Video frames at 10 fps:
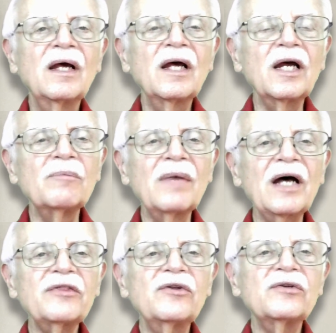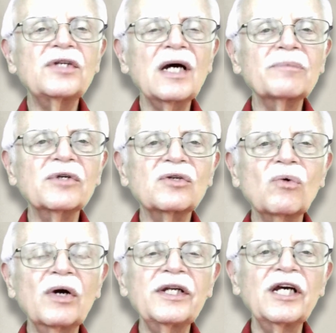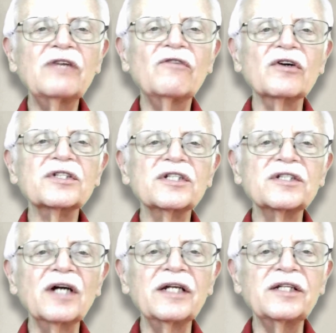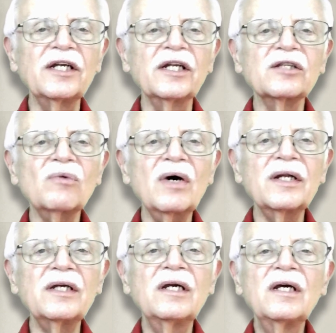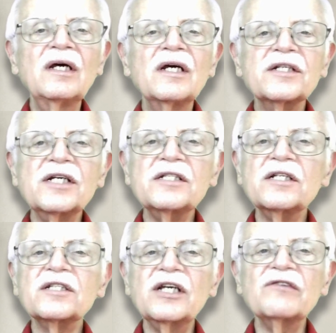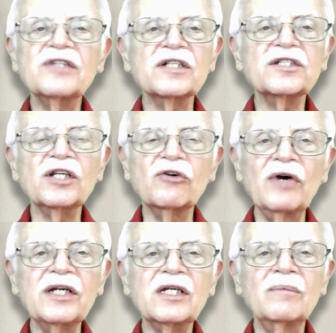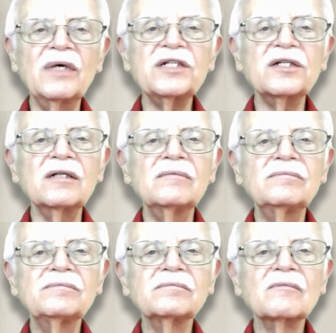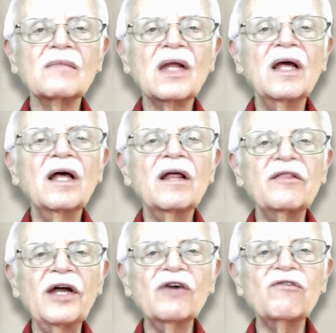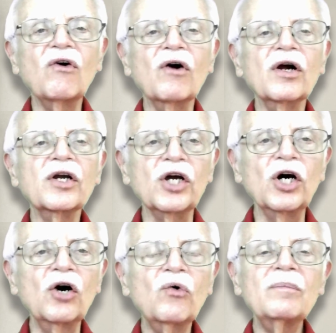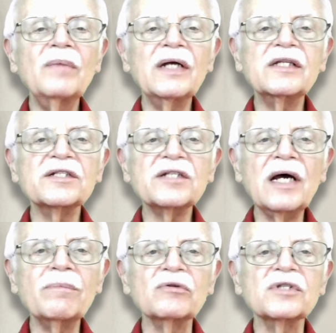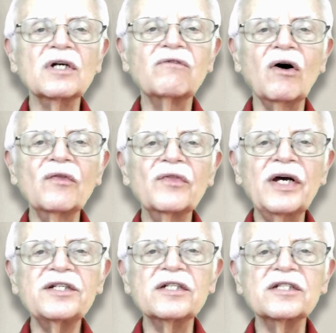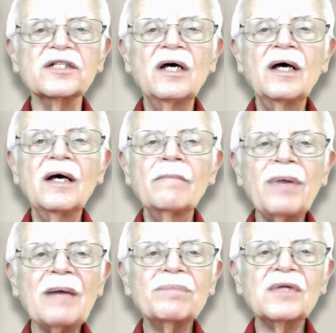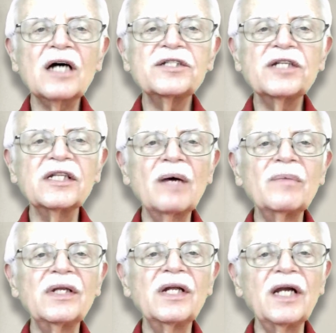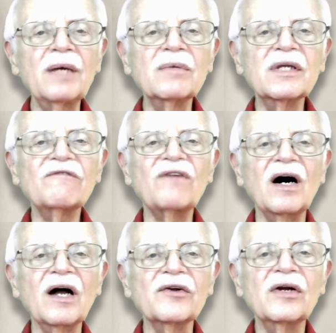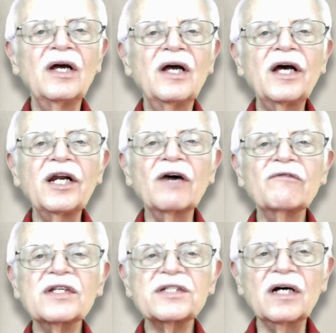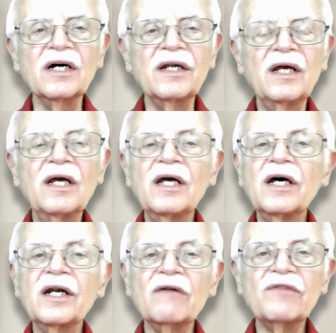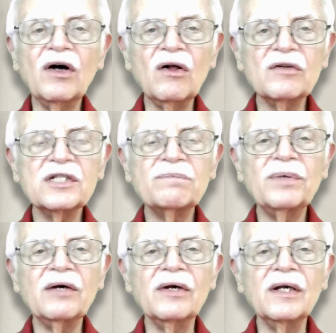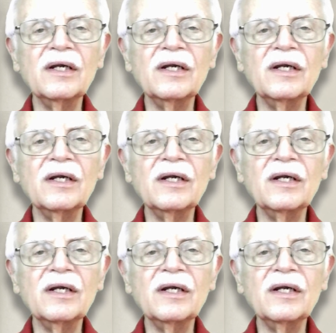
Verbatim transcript: In Matthew chapter 28 verses 19 and 20, Jesus gives us the great commission. Therefore, go and make disciples of all nations, baptizing them in the name of the Father and of the Son, and of the Holy Spirit,